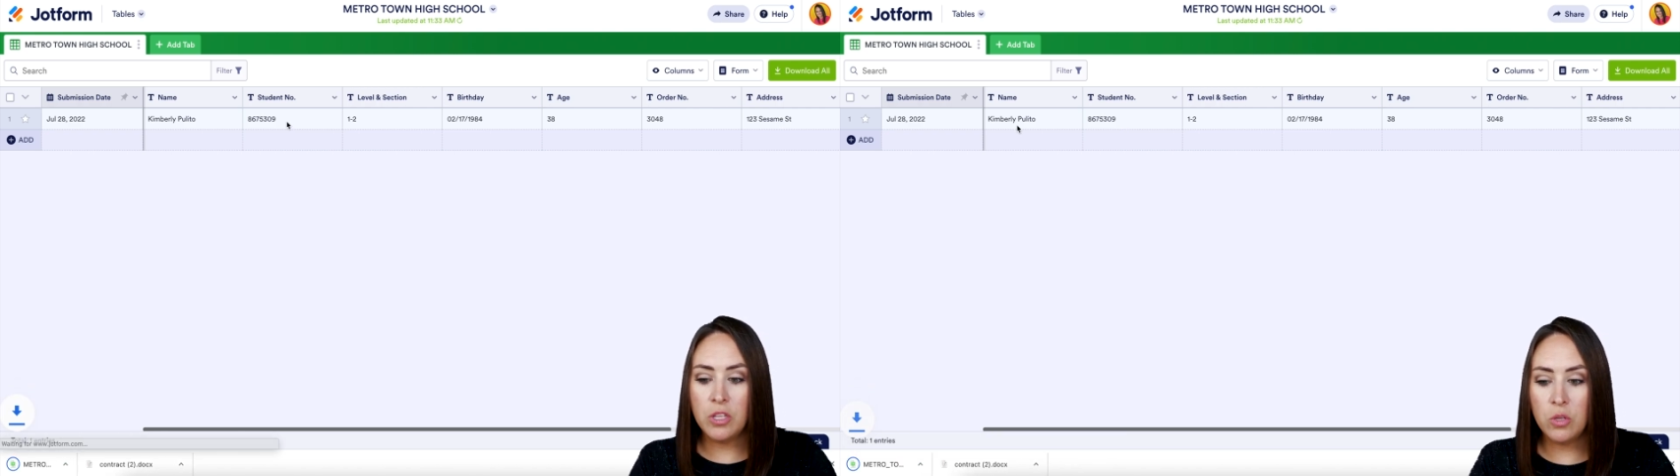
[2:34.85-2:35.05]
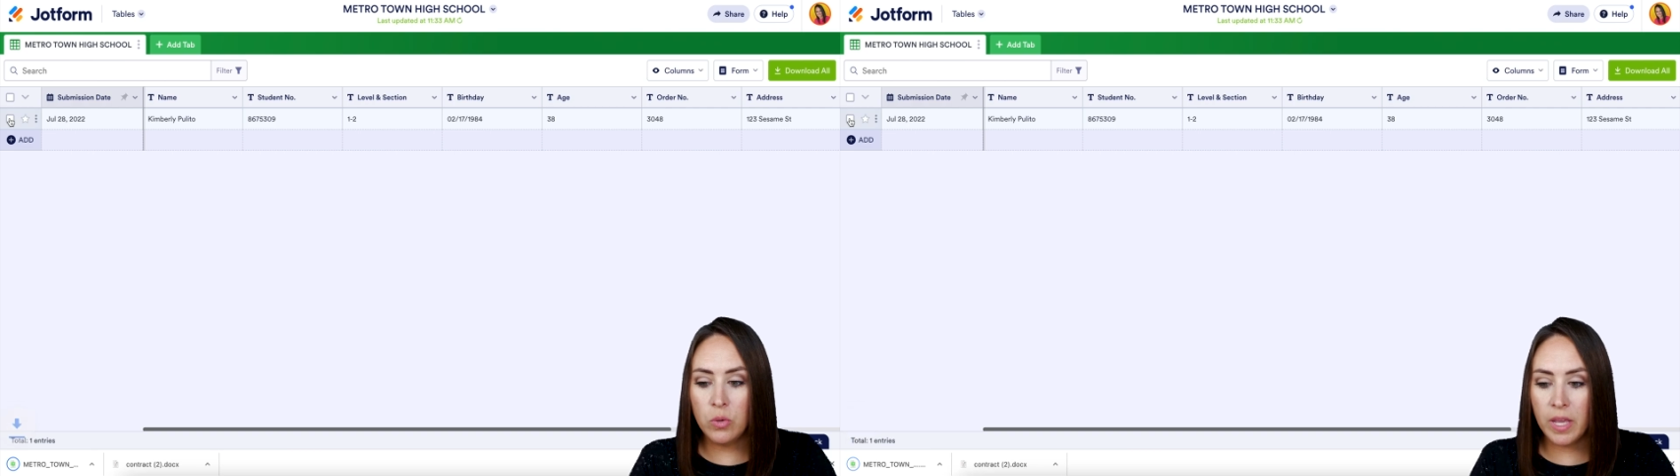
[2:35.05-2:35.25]

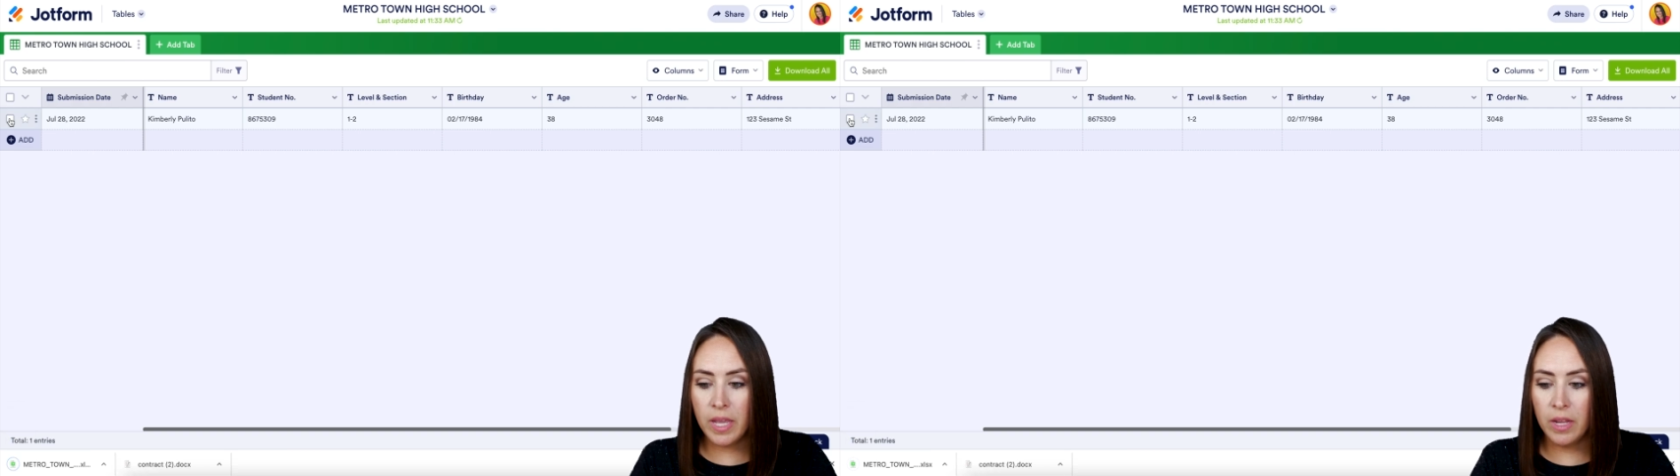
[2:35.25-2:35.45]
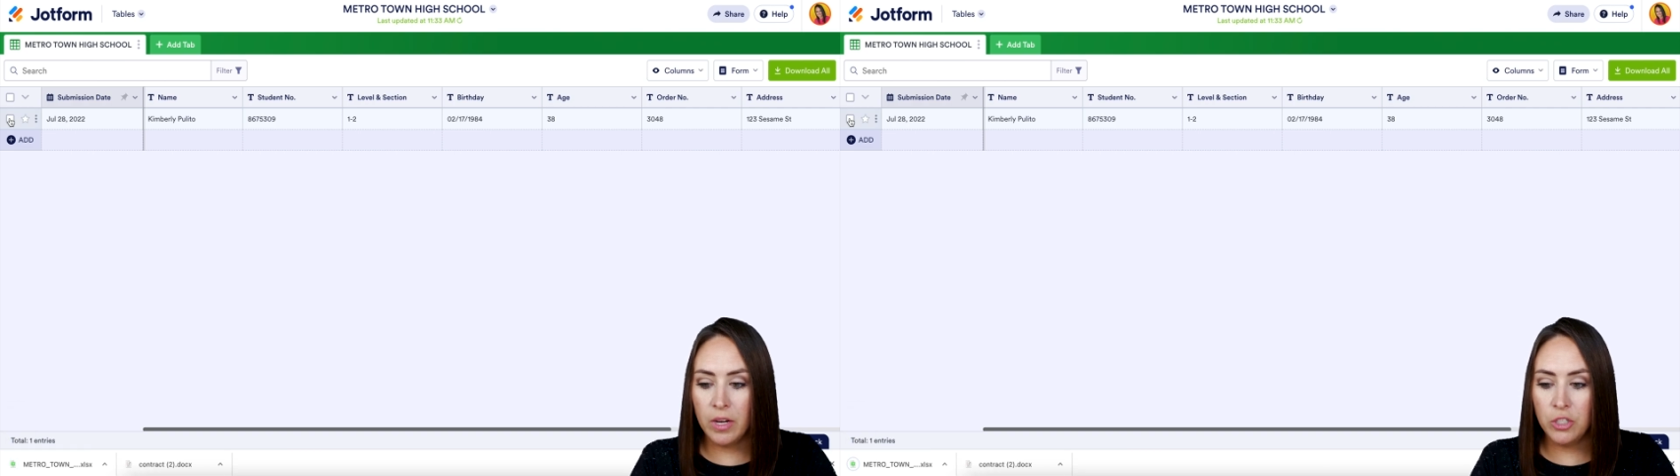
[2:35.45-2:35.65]
you
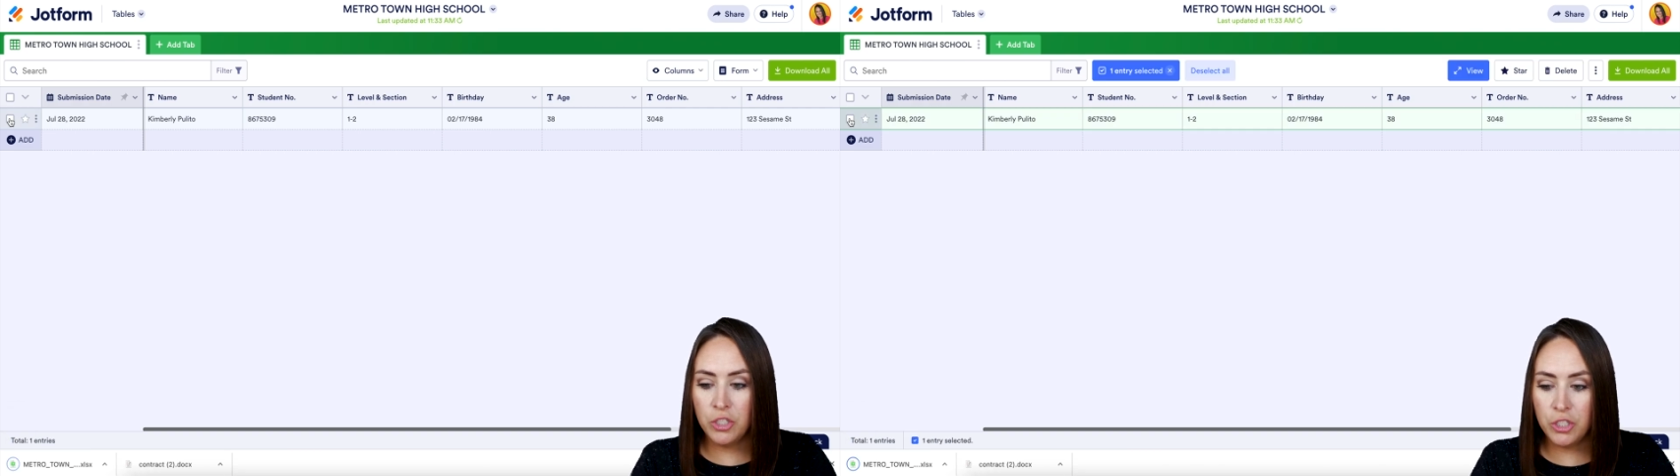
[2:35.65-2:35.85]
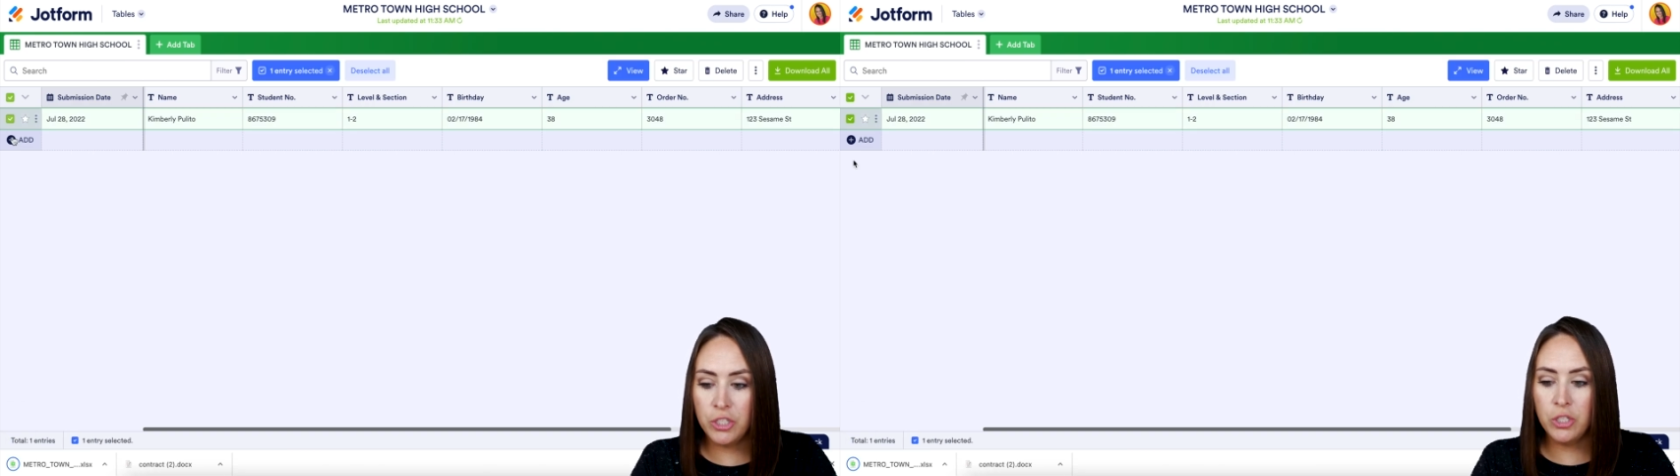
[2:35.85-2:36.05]
can
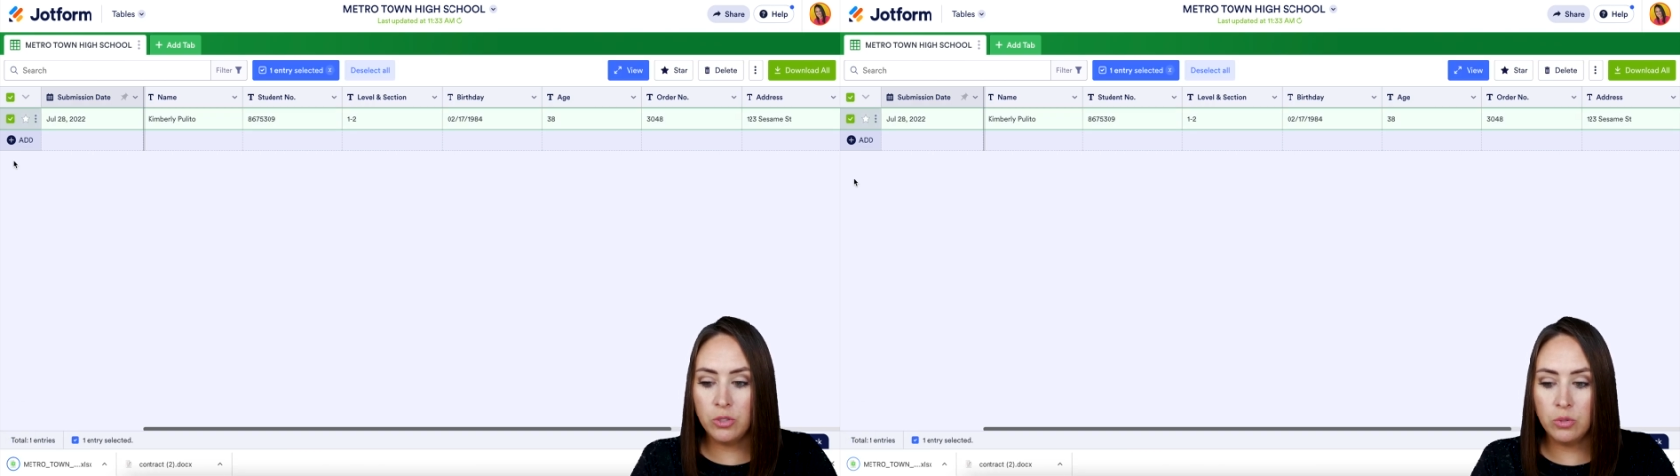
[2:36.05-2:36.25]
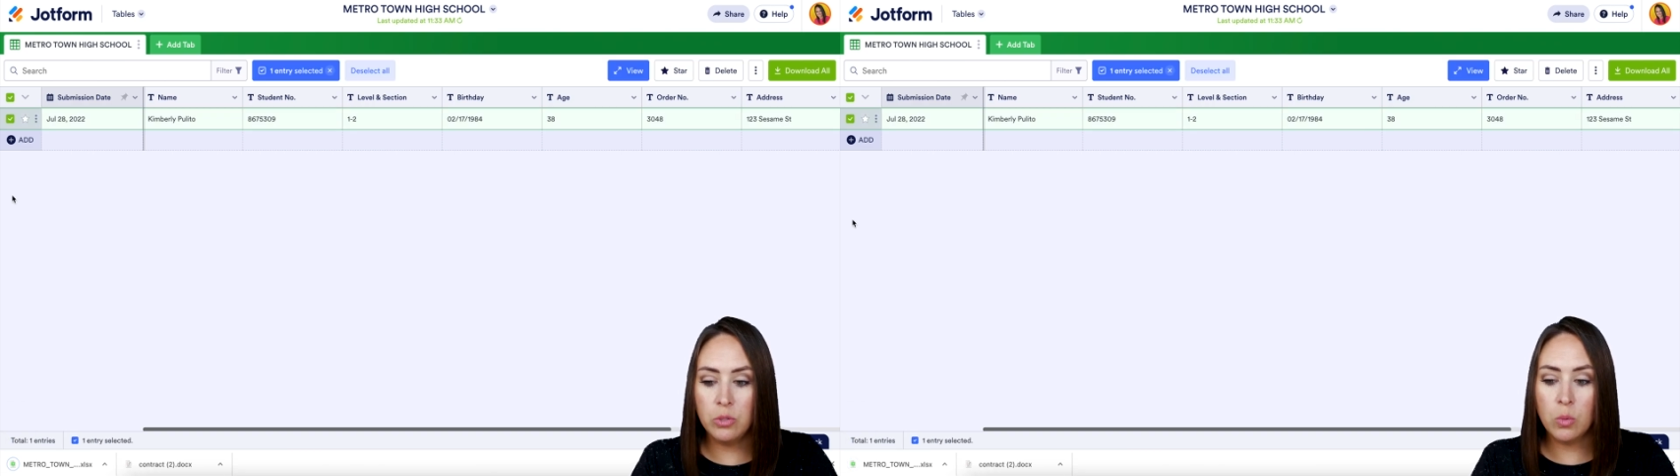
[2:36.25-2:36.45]
choose